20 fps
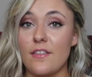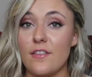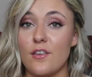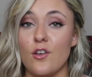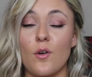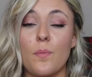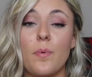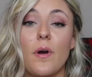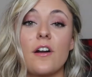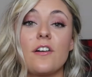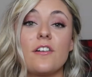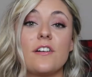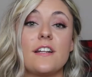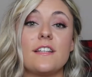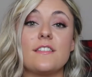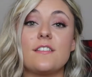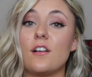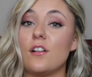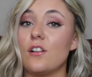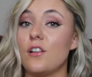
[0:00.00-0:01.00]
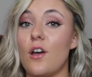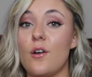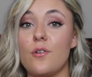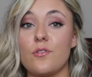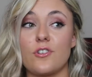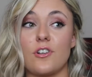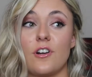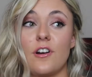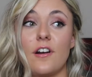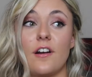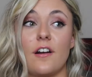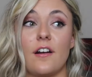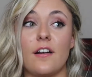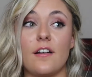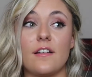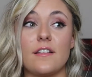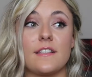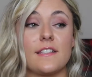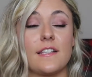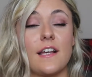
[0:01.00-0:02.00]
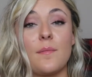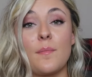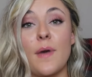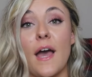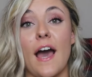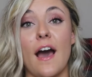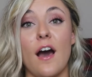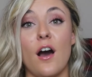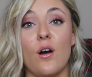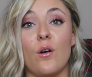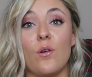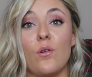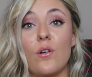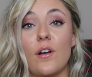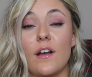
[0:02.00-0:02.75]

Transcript: your partner needs closure somehow,